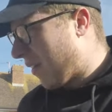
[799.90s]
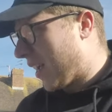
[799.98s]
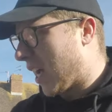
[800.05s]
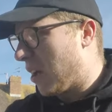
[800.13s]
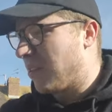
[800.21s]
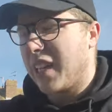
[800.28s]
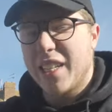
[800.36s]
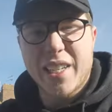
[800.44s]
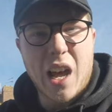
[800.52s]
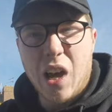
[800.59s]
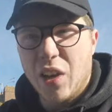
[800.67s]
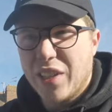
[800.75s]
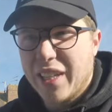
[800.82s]
it a go until it's
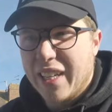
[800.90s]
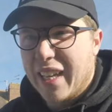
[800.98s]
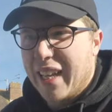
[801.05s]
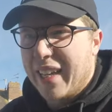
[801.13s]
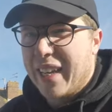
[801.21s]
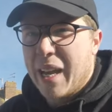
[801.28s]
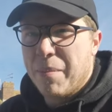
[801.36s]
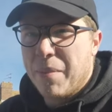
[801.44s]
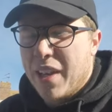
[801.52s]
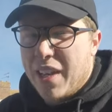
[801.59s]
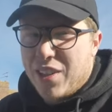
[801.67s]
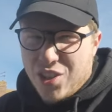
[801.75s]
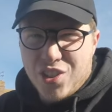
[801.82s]
hard and um,
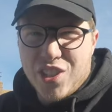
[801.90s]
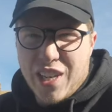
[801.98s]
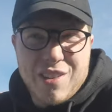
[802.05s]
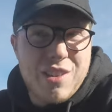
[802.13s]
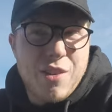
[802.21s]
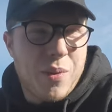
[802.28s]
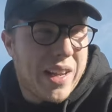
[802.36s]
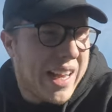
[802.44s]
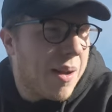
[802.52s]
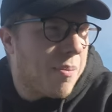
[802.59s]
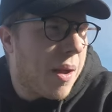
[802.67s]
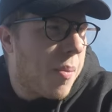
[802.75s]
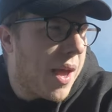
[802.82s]
just see, see, if we
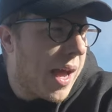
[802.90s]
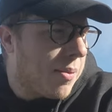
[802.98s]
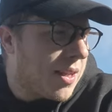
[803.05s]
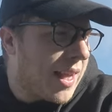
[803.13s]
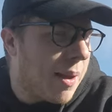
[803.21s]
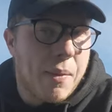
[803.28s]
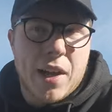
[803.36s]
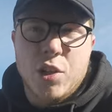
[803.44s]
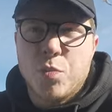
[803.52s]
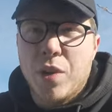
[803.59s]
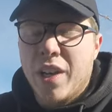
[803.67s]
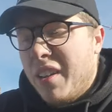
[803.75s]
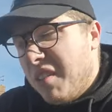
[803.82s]
can pump it up to that
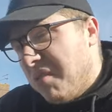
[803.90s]
much. But